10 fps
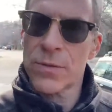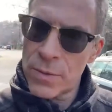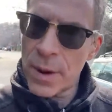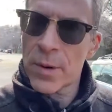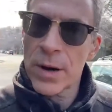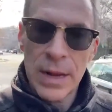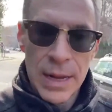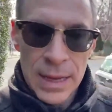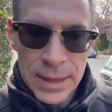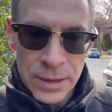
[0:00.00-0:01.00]
Remember,
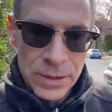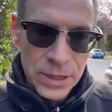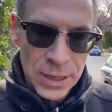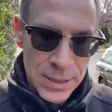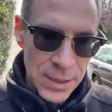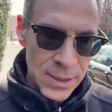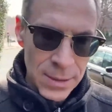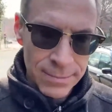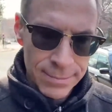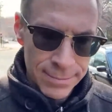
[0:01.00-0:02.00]
there's
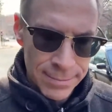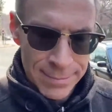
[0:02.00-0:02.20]
some